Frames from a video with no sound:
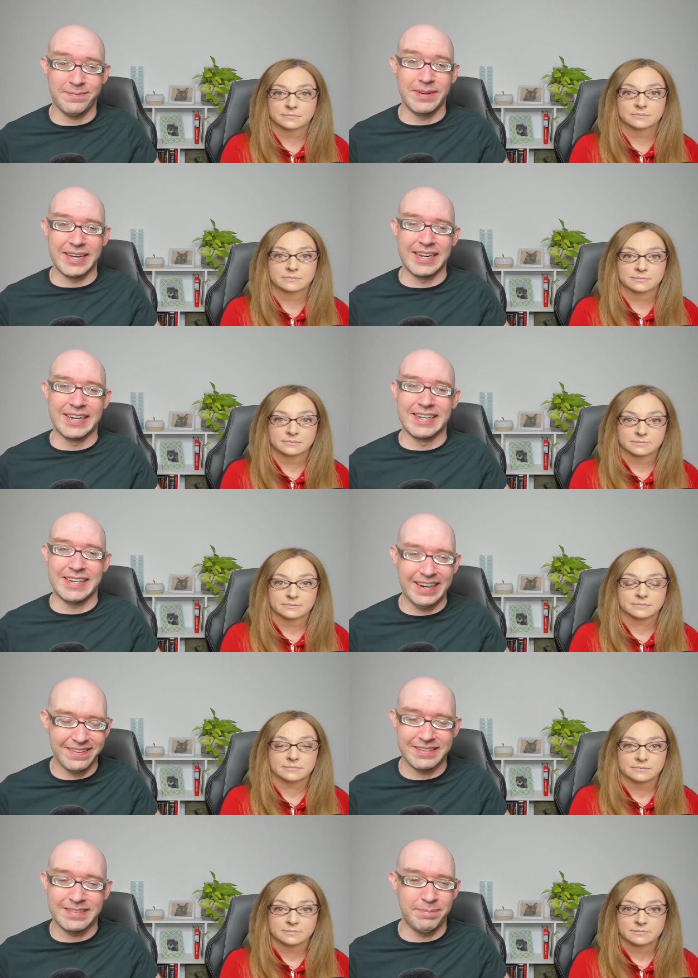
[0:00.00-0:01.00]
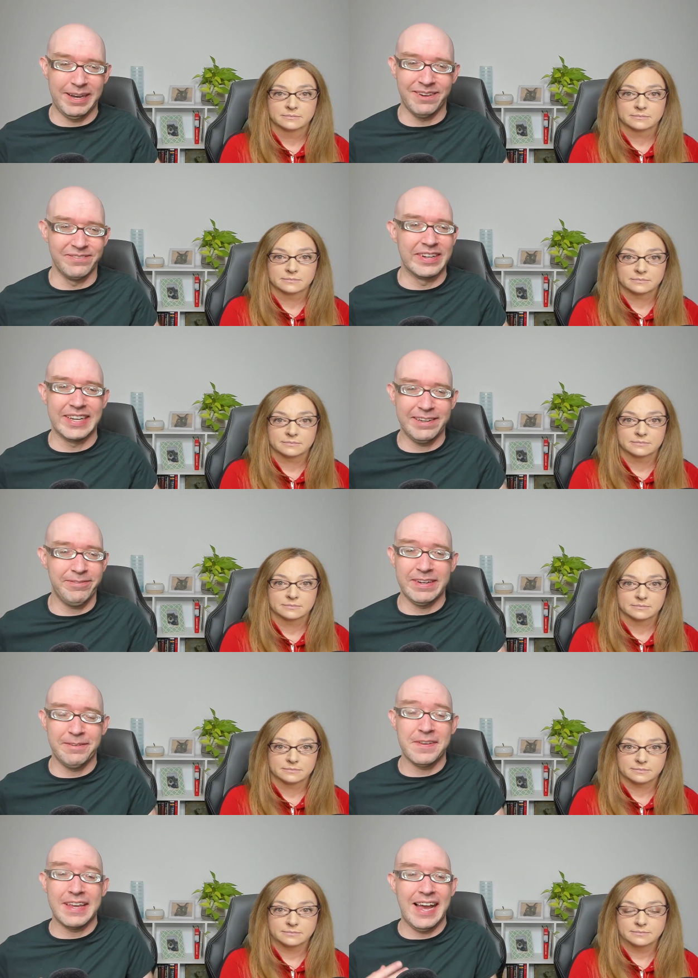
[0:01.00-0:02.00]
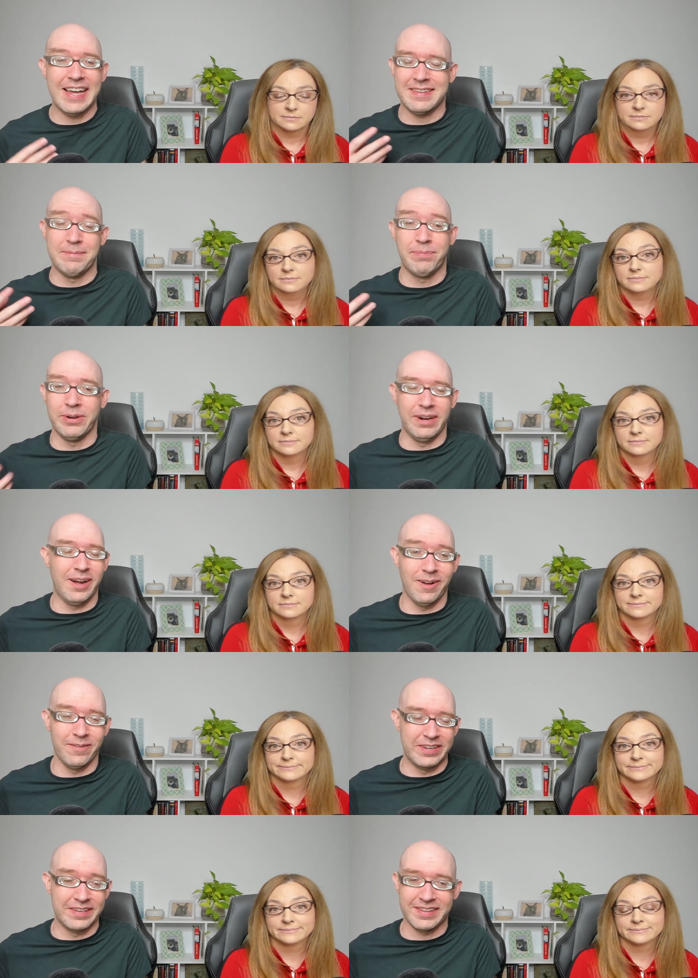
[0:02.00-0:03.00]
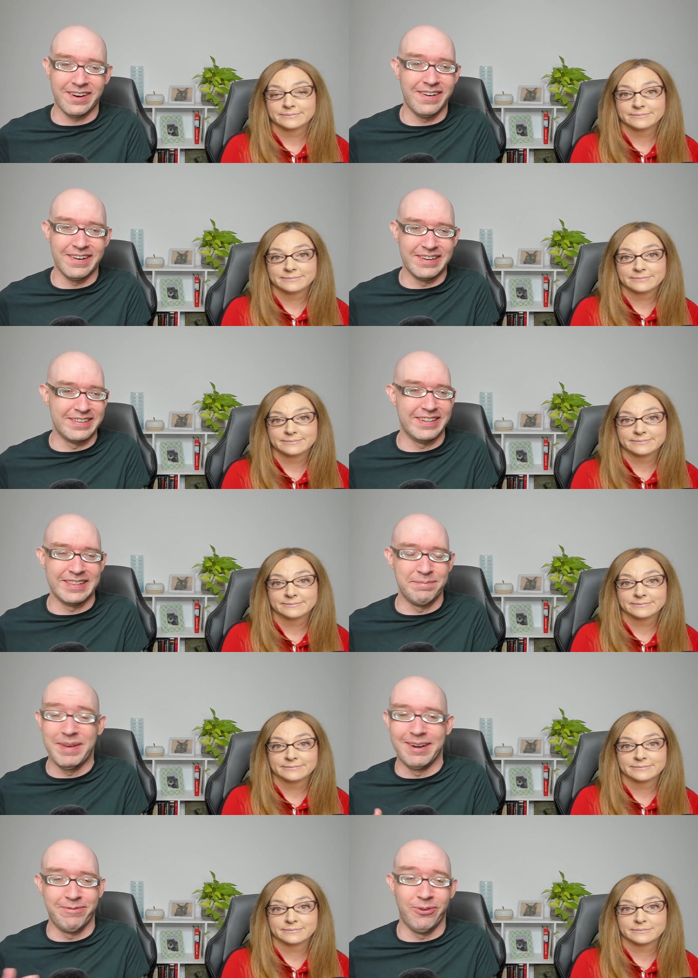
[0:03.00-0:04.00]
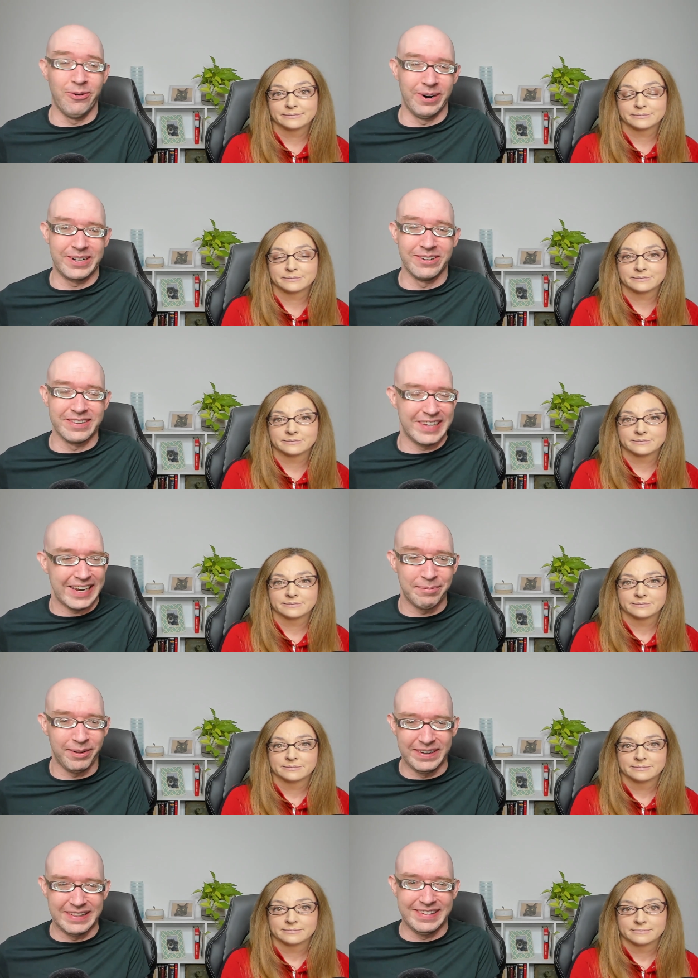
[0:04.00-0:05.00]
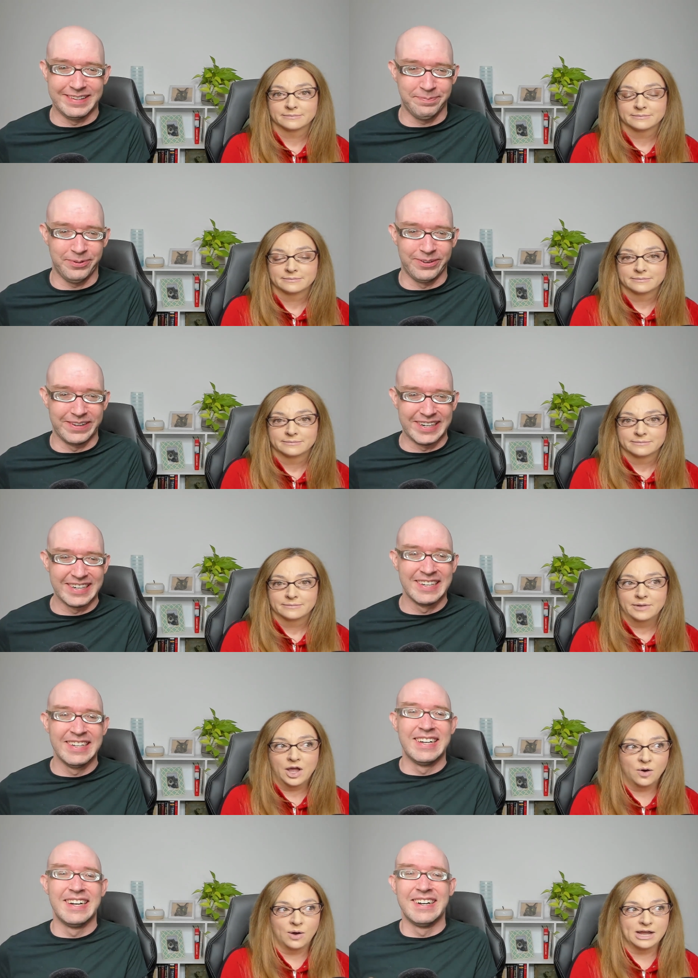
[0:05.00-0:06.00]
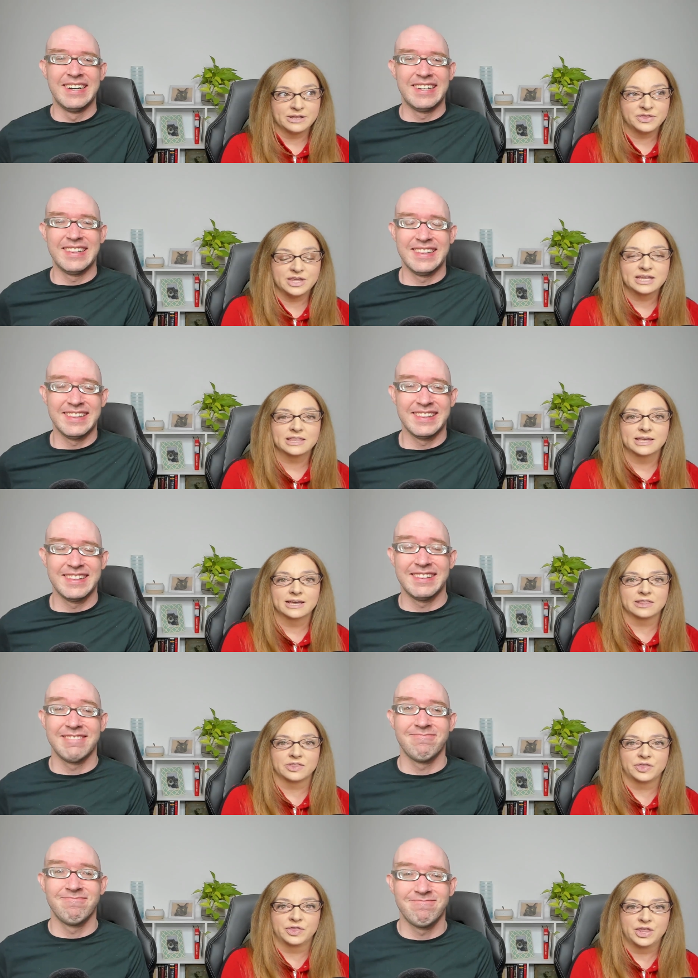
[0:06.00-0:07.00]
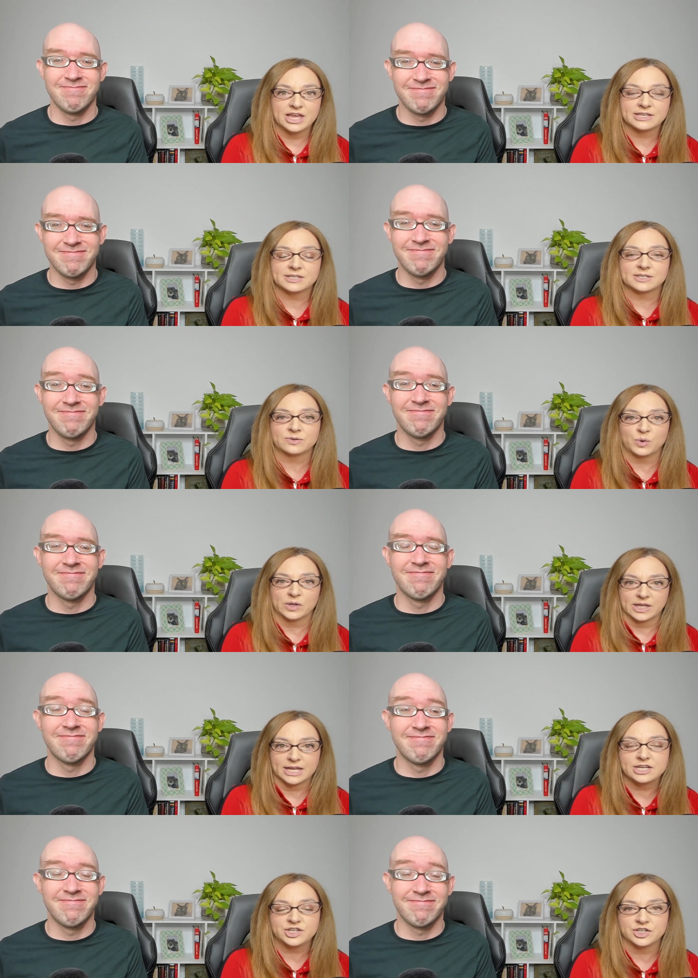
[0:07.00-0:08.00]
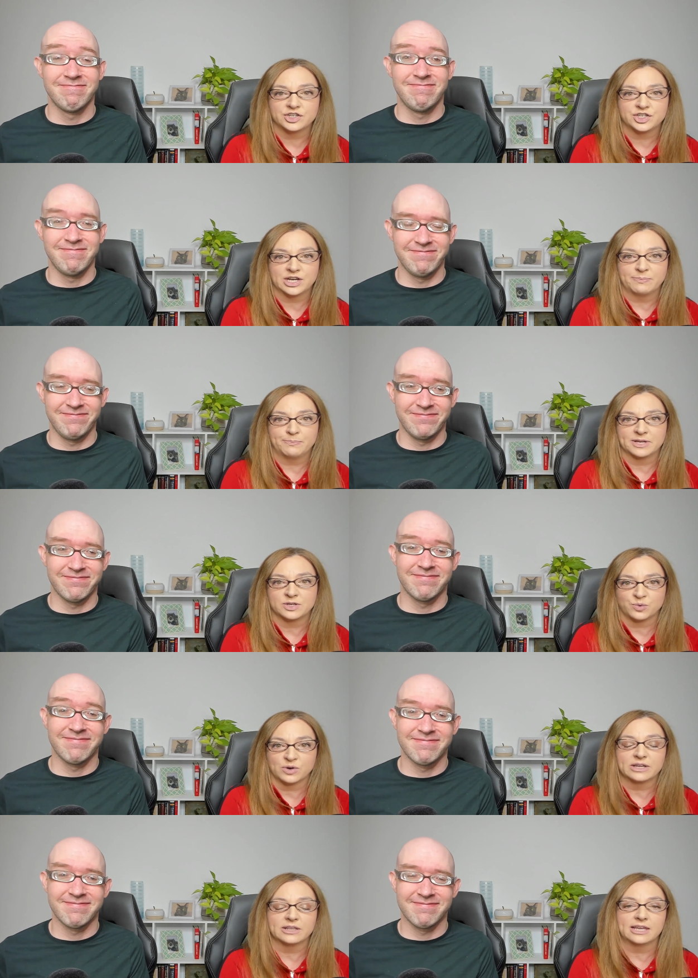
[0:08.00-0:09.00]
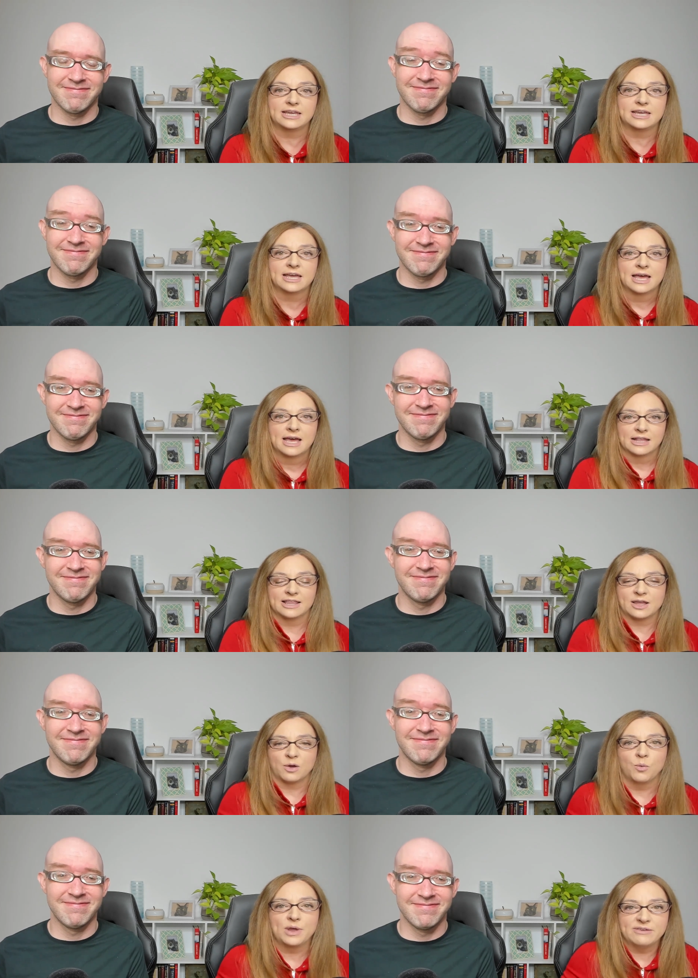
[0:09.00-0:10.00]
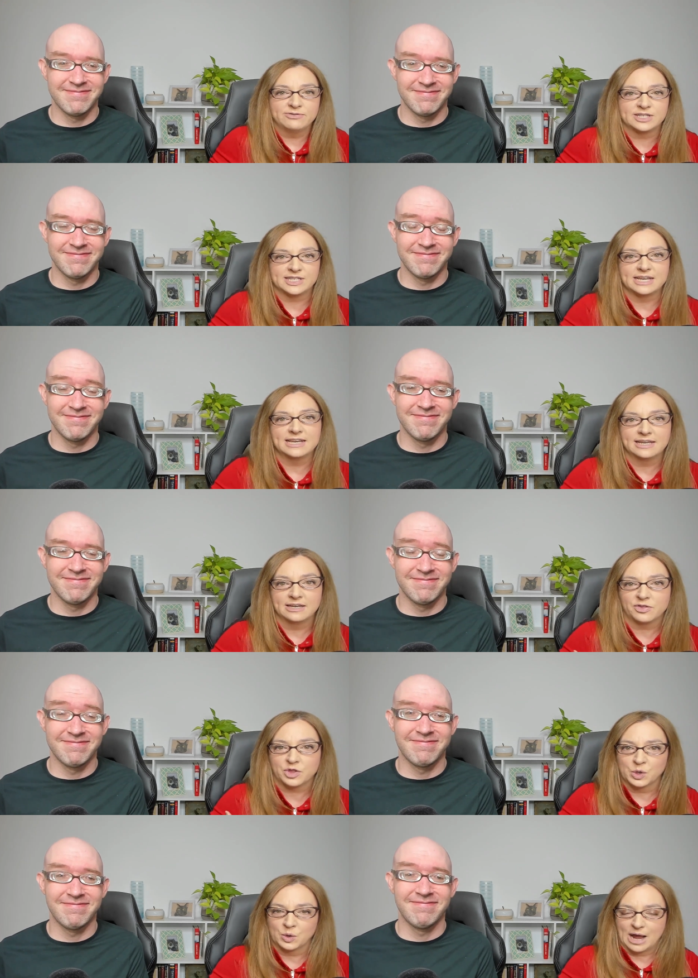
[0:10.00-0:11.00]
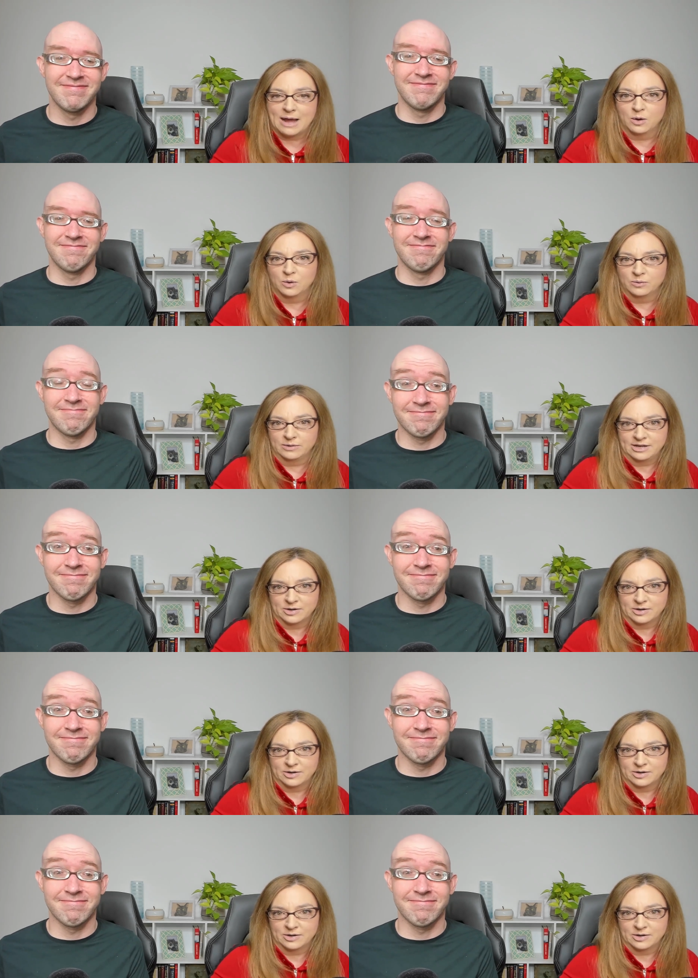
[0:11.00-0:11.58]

Speaker 1: me and cares about me, even if he hasn't put all of his cards on the metaphorical table at this point.
Speaker 2: No, I think that this relationship is really, like, we've seen throughout, you